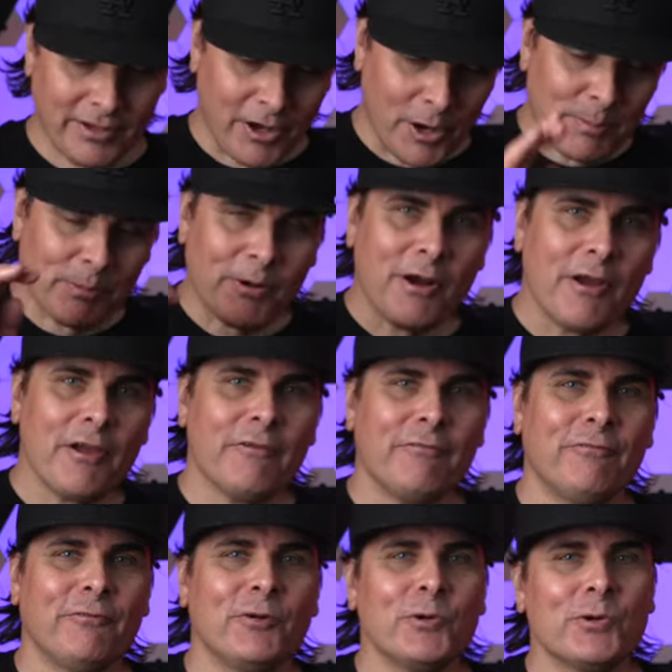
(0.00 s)
GoPro
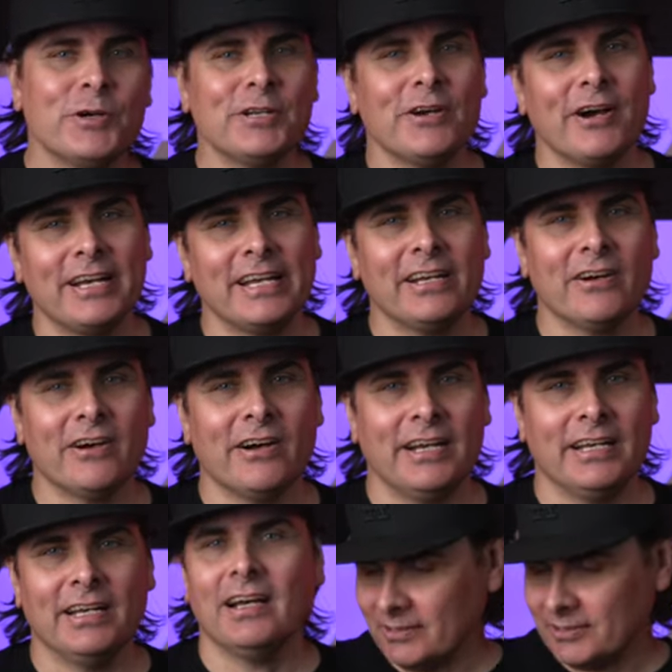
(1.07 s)

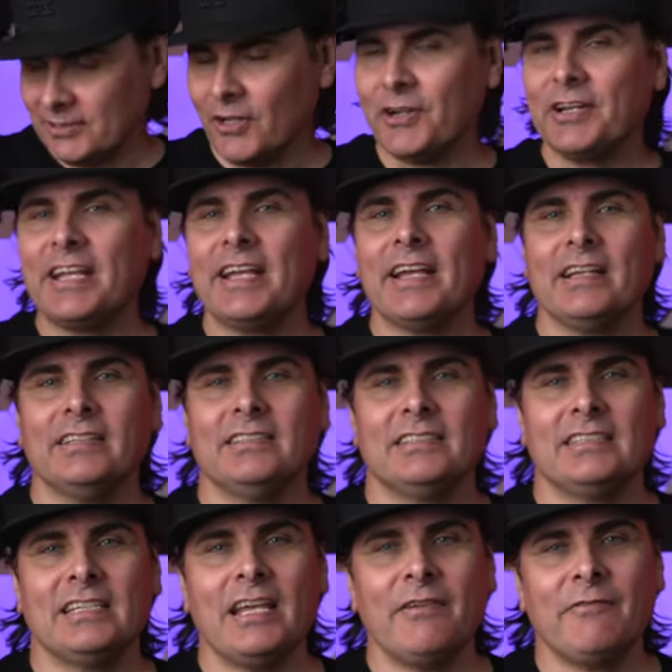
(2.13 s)
$499, Sony
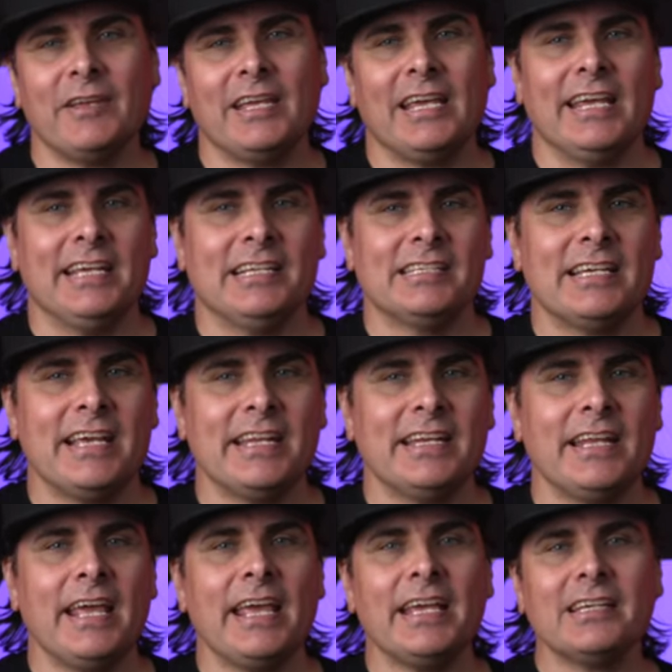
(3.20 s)

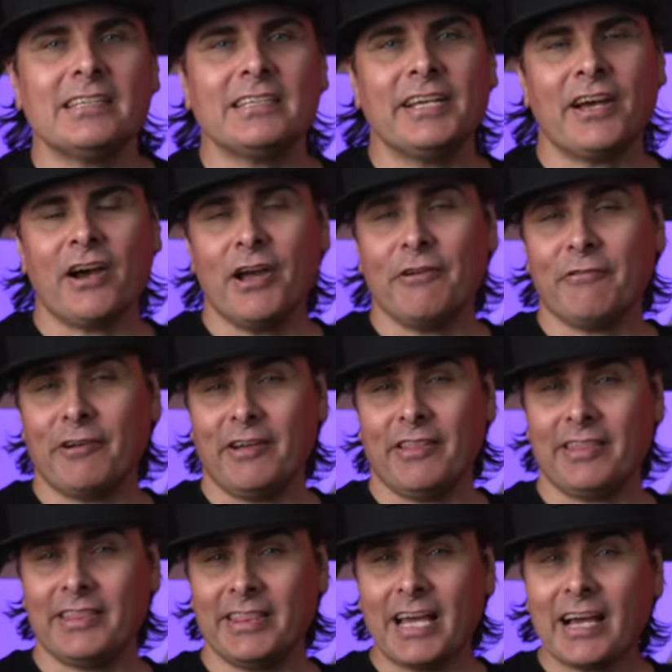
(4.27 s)
ZV-E10 easily over
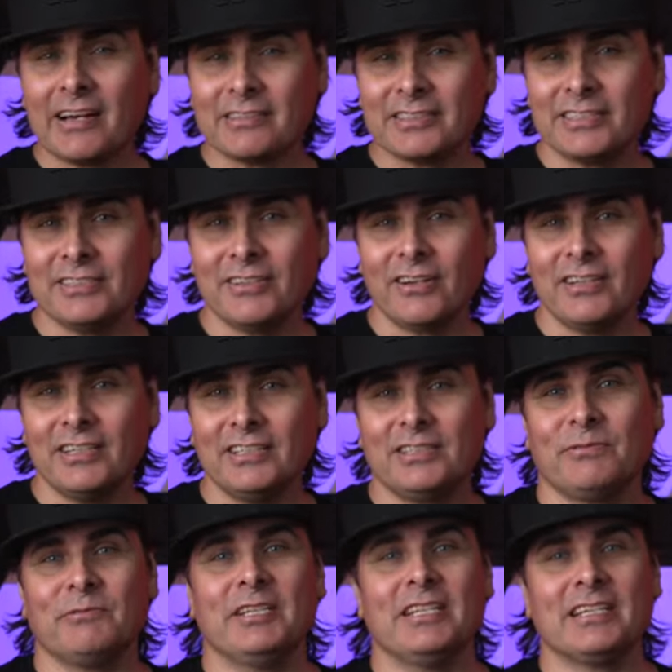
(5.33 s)

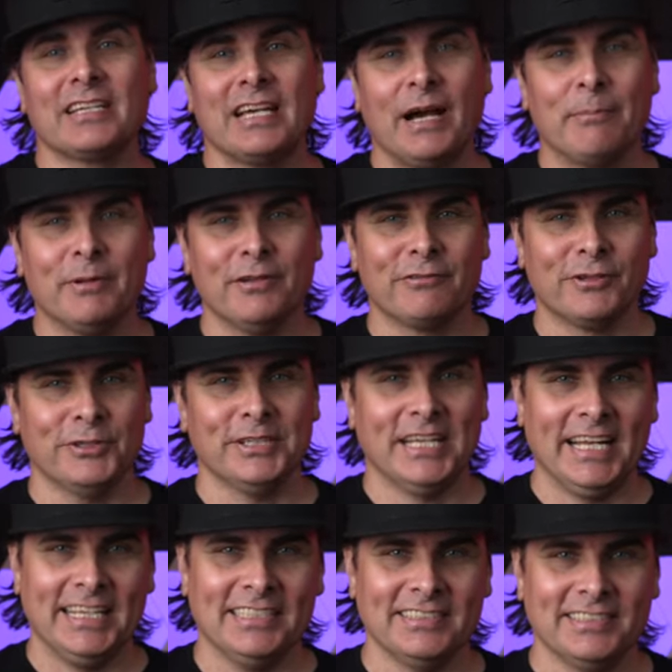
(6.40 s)
$1,000 with a couple of good
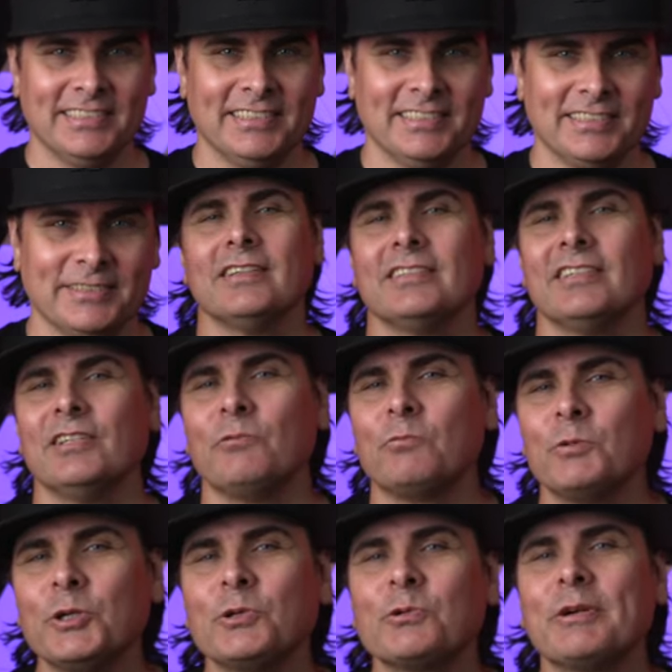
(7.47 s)
lenses. So the
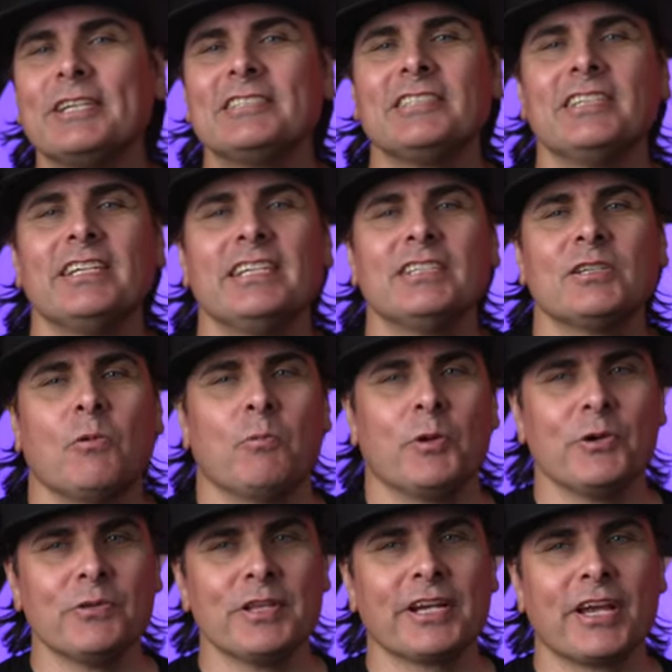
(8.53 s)
real question is,
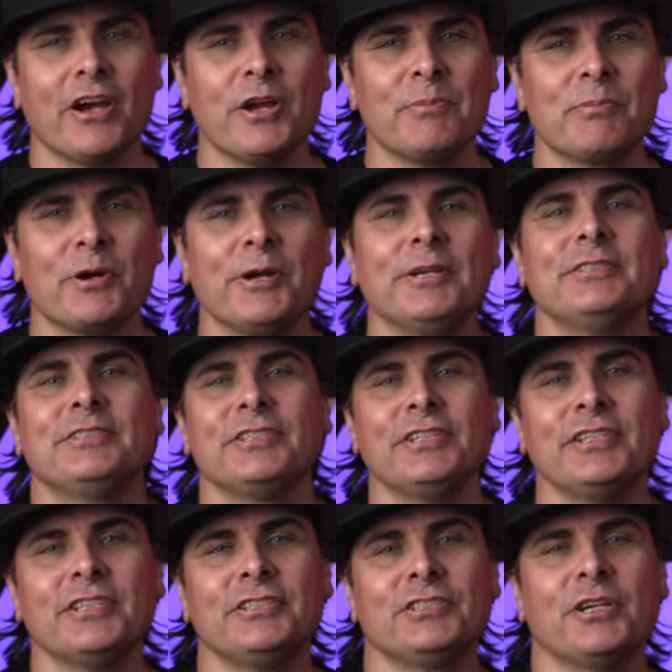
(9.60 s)
will the GoPro do
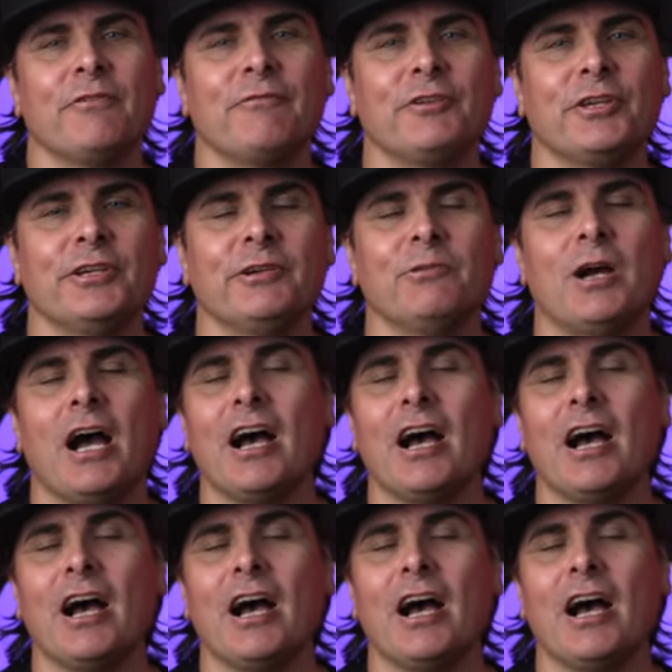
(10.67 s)
the job for you?